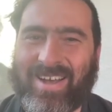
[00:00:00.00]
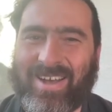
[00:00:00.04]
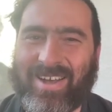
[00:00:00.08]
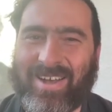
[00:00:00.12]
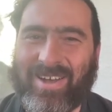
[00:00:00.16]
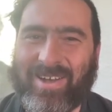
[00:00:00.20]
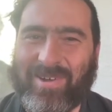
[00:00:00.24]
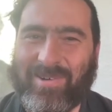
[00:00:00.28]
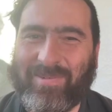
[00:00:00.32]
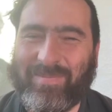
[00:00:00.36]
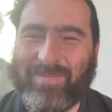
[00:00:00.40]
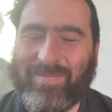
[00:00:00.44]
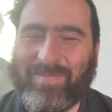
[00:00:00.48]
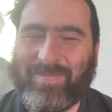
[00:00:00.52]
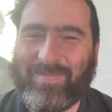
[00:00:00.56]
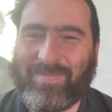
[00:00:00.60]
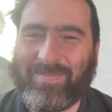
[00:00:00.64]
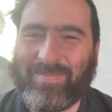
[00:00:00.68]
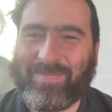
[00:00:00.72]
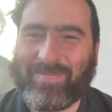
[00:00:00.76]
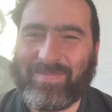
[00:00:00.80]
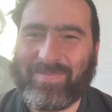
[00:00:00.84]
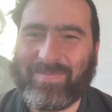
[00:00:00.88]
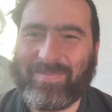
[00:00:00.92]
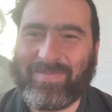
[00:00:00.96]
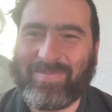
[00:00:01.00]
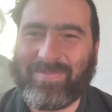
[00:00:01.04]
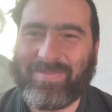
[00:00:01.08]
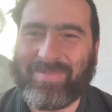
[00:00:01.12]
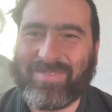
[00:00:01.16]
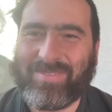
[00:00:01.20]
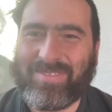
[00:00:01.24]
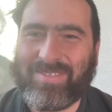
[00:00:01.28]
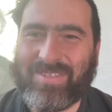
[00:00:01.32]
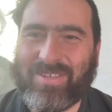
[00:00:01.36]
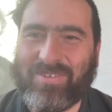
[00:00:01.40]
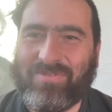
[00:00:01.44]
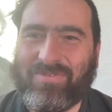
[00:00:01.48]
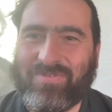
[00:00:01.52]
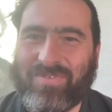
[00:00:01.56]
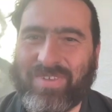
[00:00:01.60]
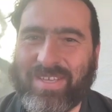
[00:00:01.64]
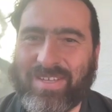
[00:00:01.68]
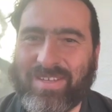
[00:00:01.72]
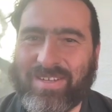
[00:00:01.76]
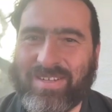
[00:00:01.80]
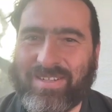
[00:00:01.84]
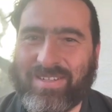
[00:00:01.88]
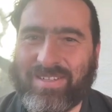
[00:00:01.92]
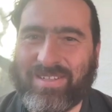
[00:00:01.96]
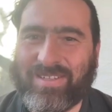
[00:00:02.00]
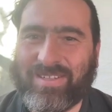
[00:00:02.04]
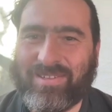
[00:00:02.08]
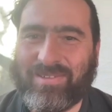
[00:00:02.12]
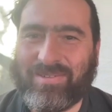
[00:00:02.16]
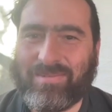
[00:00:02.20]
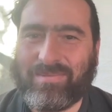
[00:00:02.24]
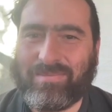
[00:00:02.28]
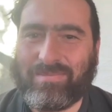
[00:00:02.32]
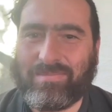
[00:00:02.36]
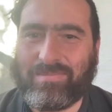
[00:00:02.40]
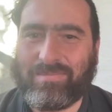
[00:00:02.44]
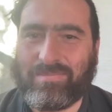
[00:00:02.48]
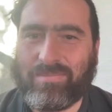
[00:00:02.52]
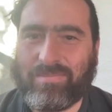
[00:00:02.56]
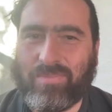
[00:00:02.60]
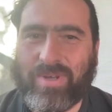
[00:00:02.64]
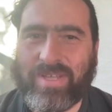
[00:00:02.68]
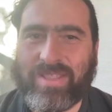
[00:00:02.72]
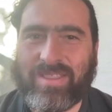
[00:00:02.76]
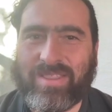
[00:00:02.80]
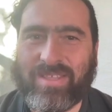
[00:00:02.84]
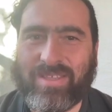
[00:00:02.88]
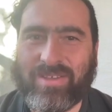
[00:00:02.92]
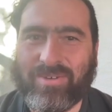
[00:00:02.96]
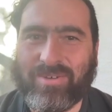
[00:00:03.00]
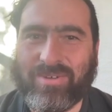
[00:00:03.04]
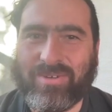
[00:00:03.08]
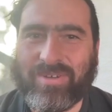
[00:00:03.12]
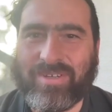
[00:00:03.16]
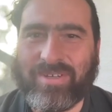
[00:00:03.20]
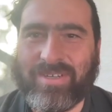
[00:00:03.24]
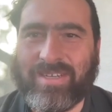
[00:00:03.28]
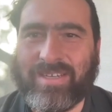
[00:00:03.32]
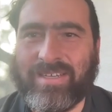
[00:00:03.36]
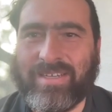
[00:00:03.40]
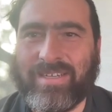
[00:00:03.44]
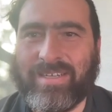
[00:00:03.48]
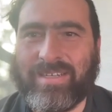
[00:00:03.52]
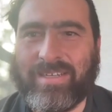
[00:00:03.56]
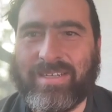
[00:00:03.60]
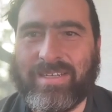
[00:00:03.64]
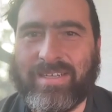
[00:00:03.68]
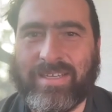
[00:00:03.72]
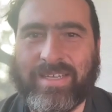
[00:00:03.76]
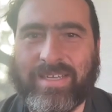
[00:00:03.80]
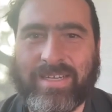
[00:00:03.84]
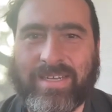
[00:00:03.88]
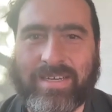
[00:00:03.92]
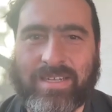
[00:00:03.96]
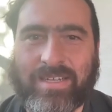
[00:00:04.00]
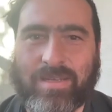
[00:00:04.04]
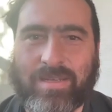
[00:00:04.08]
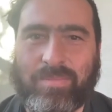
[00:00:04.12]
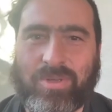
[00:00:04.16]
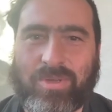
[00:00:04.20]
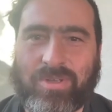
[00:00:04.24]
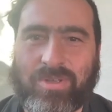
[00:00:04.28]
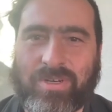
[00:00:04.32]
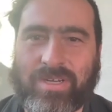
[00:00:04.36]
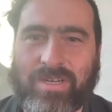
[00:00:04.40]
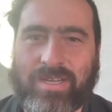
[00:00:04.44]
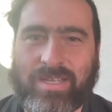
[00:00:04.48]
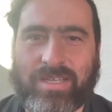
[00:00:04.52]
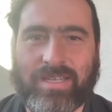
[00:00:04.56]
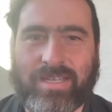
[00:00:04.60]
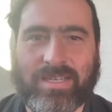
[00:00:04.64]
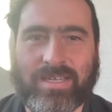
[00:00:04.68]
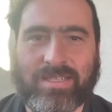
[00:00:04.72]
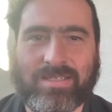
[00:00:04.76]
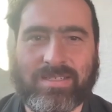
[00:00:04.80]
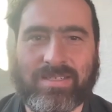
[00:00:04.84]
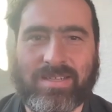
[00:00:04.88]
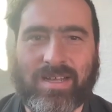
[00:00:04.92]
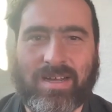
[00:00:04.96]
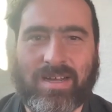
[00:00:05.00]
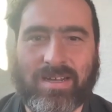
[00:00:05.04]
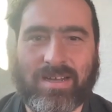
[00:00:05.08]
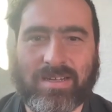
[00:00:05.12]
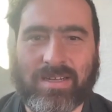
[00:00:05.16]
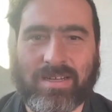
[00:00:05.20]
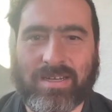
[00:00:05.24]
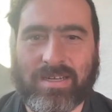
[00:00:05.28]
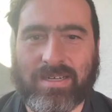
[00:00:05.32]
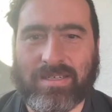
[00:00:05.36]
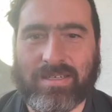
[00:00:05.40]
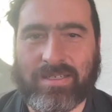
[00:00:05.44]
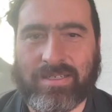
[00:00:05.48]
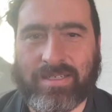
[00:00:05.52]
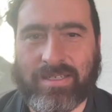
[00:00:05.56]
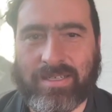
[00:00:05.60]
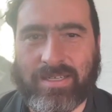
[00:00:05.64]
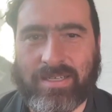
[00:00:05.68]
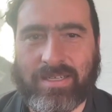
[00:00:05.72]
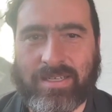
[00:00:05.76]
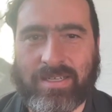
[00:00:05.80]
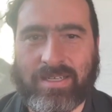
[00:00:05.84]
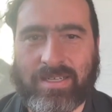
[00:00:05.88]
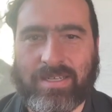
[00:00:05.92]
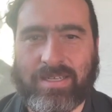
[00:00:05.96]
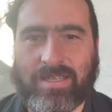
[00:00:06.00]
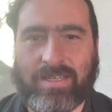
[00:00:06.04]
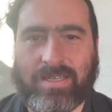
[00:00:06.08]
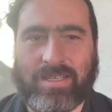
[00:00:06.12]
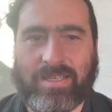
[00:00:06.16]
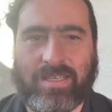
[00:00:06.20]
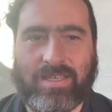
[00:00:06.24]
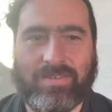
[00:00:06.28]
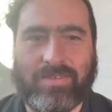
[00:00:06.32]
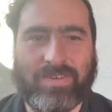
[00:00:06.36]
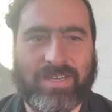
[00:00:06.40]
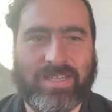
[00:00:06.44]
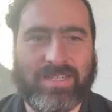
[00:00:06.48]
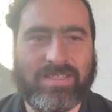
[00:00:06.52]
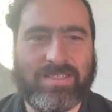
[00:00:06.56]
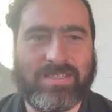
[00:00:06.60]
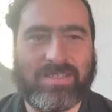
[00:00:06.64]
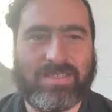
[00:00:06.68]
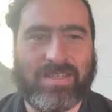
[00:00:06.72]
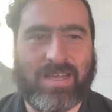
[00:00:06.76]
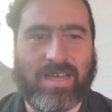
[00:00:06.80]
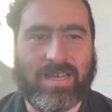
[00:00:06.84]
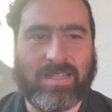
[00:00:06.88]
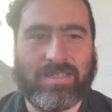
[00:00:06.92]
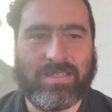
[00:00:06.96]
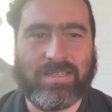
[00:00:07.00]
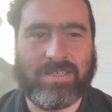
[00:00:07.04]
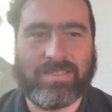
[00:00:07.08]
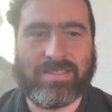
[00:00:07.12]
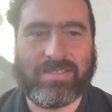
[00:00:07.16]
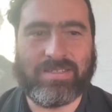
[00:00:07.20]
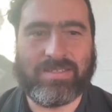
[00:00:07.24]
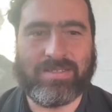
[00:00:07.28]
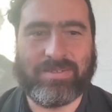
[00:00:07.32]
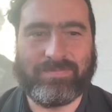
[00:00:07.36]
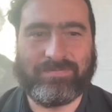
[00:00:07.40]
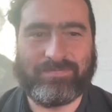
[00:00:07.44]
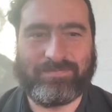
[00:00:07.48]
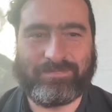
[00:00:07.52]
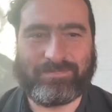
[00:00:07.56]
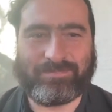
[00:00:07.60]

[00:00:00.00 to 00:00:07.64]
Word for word: um, to feel with you in community and sangha, even in silence.